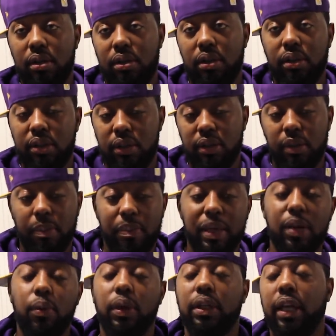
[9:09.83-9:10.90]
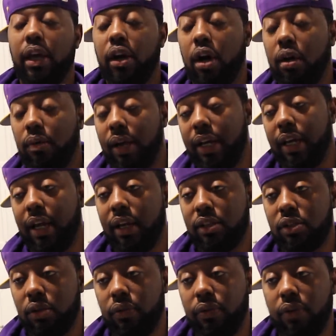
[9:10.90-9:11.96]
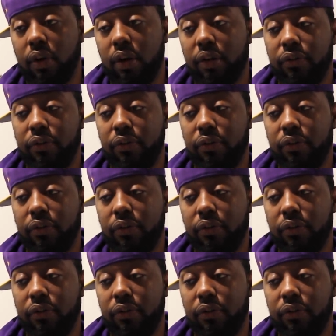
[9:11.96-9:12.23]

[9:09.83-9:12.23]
to, to, to be what they are right now so far.